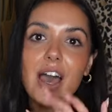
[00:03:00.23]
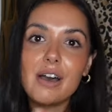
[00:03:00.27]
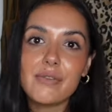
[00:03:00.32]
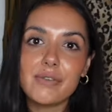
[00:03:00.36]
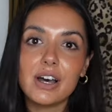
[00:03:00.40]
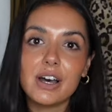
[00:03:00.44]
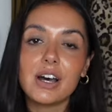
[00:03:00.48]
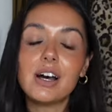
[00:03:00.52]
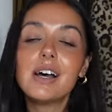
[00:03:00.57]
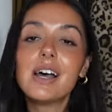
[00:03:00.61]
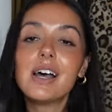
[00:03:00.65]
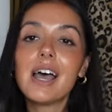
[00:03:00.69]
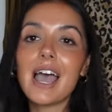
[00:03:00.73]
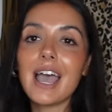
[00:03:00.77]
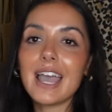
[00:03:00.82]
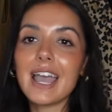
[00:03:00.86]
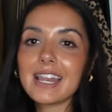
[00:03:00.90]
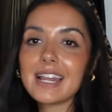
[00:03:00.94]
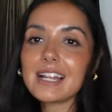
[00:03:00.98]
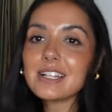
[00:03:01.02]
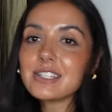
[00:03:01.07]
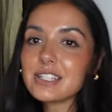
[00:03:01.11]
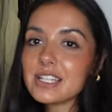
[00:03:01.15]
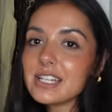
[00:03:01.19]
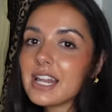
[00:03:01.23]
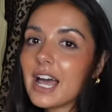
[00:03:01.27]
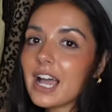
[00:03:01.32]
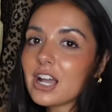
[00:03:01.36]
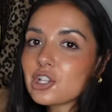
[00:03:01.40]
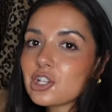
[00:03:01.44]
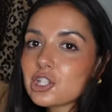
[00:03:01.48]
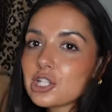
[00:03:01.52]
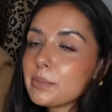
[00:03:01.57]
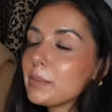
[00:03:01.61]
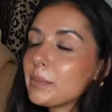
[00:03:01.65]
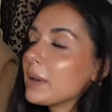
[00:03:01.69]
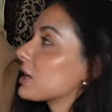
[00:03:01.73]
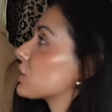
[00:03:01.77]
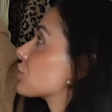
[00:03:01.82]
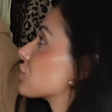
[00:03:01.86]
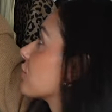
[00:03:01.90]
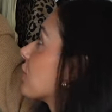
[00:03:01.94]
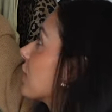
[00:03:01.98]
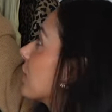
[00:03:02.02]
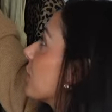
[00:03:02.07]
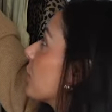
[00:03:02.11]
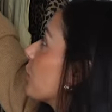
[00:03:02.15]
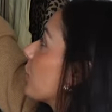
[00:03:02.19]
ever. And I did actually picture
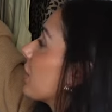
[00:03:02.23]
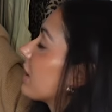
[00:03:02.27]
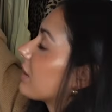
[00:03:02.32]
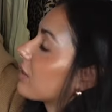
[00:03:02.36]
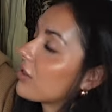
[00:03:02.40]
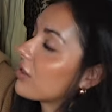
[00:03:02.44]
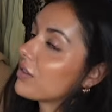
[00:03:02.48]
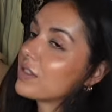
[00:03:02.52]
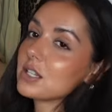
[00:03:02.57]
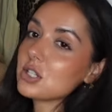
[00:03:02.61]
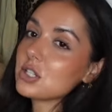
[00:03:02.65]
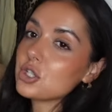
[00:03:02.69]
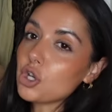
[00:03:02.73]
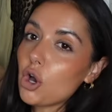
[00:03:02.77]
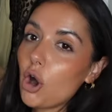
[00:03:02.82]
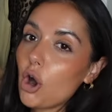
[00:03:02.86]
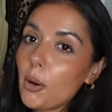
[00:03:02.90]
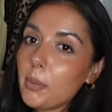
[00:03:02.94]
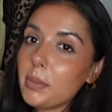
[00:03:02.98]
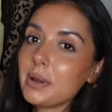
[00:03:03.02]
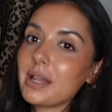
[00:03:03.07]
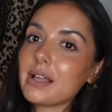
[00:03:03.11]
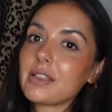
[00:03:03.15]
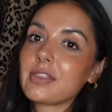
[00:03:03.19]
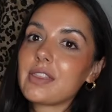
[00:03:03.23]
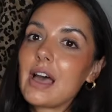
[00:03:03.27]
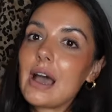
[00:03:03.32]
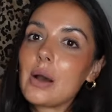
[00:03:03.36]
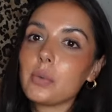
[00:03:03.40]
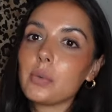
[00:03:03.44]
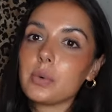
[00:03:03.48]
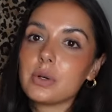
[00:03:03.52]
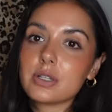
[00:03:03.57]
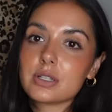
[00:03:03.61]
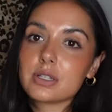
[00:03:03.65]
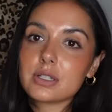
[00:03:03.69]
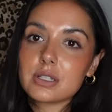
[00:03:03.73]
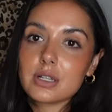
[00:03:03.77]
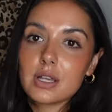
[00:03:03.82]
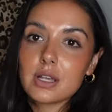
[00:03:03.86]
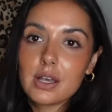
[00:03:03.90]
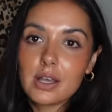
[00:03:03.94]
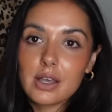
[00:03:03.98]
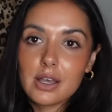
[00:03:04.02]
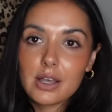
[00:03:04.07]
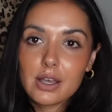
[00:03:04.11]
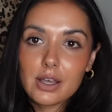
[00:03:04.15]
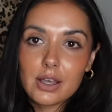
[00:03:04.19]
it with this top. Like, that was
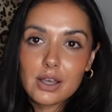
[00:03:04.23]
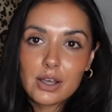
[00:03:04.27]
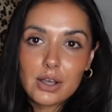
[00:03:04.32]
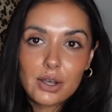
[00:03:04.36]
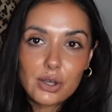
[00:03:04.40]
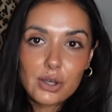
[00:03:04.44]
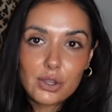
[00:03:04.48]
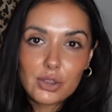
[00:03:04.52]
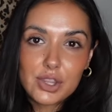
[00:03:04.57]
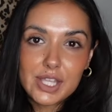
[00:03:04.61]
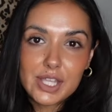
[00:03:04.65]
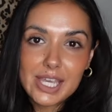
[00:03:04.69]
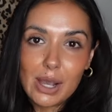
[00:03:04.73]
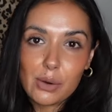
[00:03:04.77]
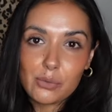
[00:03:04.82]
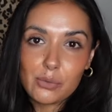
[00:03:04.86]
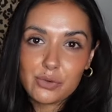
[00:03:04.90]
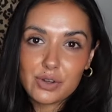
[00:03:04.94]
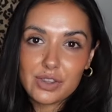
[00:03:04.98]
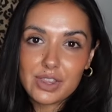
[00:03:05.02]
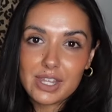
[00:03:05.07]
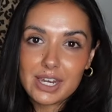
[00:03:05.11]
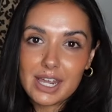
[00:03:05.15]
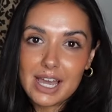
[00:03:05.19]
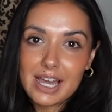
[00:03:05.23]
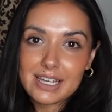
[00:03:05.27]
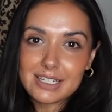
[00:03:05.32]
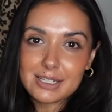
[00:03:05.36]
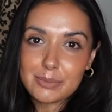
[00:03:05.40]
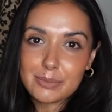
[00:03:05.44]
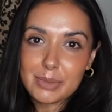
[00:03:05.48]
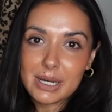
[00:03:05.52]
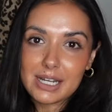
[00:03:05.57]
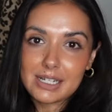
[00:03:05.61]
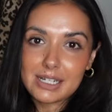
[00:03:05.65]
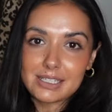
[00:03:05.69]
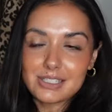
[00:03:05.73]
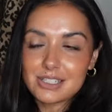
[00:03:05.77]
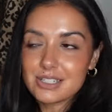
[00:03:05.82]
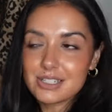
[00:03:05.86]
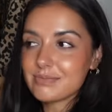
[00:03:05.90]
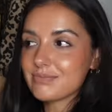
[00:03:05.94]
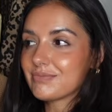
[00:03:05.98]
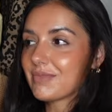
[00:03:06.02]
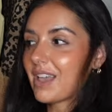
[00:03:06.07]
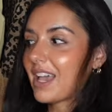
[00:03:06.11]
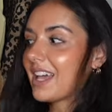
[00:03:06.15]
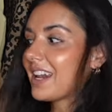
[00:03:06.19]
the outfit that I had in mind.
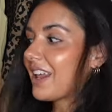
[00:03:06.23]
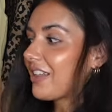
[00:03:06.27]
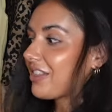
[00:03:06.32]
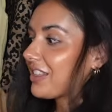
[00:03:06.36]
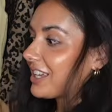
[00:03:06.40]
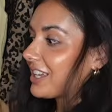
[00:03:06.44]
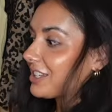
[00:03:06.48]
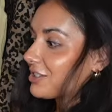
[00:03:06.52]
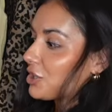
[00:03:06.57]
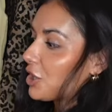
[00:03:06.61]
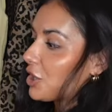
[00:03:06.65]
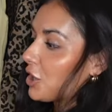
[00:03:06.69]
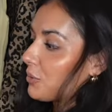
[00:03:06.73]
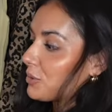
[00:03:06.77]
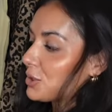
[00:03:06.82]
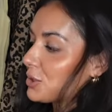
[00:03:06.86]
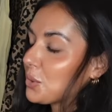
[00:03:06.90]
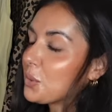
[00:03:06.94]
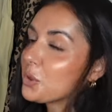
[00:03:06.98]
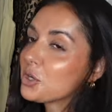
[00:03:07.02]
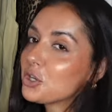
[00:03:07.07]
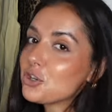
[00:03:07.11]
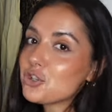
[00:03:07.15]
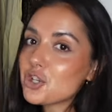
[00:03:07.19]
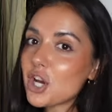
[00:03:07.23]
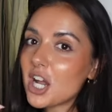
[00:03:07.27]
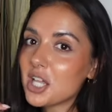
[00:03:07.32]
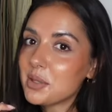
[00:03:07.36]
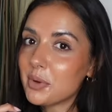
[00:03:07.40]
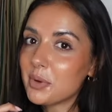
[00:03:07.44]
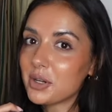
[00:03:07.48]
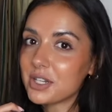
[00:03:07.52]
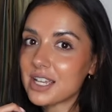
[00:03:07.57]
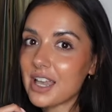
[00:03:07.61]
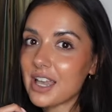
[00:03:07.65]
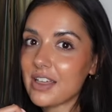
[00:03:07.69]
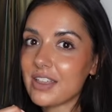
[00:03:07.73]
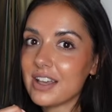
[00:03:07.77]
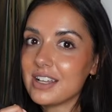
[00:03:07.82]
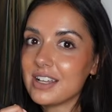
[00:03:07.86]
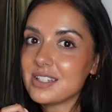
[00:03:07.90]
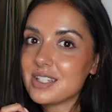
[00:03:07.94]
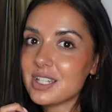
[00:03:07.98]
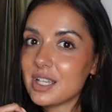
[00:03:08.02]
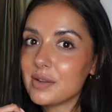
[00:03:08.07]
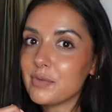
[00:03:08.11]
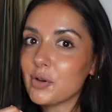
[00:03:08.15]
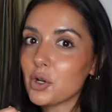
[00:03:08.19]
And I think it's cute. So we're going to try them on together and
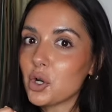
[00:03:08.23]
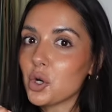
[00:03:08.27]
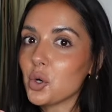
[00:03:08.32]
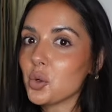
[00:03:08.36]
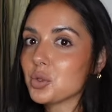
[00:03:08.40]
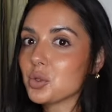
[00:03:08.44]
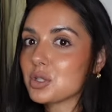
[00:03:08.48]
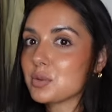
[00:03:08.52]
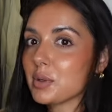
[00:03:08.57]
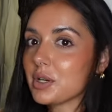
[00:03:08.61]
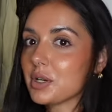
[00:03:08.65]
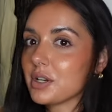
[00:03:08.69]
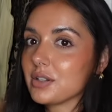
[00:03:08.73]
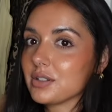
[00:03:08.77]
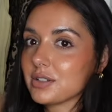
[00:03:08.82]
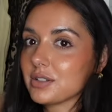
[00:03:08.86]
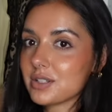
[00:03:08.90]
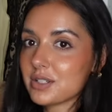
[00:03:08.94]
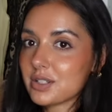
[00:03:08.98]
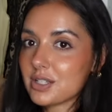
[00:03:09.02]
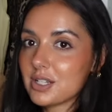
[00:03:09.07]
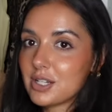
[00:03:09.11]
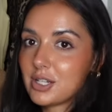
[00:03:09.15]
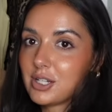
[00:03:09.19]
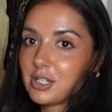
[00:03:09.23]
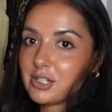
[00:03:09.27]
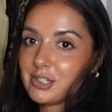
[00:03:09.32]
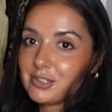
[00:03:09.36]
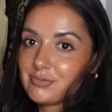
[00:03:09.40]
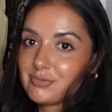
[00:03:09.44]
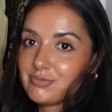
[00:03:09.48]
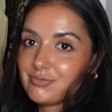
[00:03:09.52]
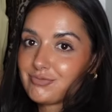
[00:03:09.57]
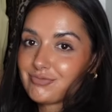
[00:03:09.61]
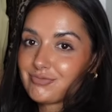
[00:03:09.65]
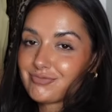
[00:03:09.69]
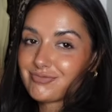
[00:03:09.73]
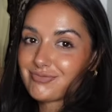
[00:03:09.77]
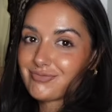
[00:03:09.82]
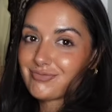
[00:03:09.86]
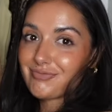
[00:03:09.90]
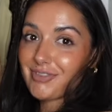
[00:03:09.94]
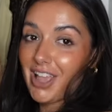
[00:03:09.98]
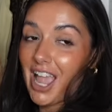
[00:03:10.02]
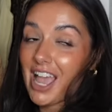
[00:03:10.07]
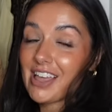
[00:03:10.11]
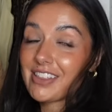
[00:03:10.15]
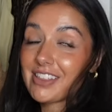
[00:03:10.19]
see if it goes, because
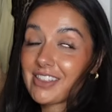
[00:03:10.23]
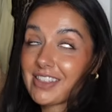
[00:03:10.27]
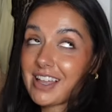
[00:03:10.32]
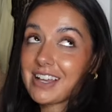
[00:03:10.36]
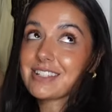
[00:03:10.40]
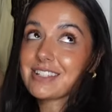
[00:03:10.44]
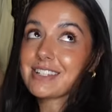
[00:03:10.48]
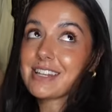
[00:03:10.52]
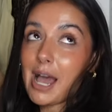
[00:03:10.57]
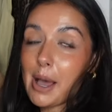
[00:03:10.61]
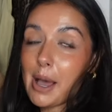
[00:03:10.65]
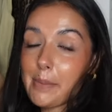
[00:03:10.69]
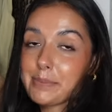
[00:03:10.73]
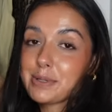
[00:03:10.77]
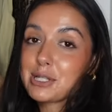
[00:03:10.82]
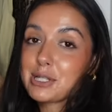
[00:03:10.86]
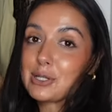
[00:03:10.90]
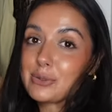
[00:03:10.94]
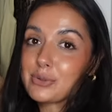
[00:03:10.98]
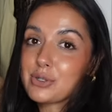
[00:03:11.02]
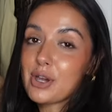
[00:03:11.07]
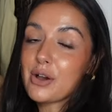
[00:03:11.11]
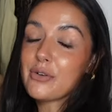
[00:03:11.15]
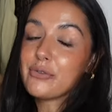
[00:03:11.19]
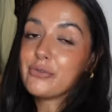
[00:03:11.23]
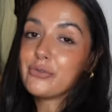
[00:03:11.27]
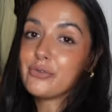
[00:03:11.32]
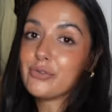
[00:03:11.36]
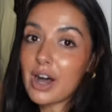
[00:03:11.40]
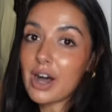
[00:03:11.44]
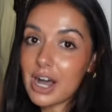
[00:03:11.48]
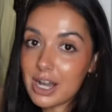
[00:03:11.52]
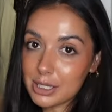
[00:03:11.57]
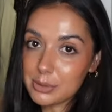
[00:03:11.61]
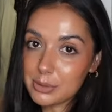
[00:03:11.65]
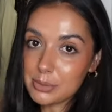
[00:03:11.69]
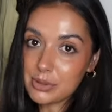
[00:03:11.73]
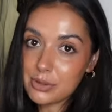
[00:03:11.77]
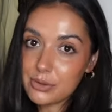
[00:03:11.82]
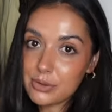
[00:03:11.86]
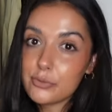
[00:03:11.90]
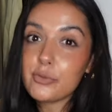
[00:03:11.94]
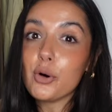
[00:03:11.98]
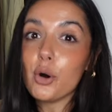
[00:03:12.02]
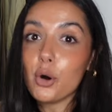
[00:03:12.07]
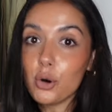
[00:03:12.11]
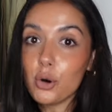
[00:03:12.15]
I think that is an absolute vibe for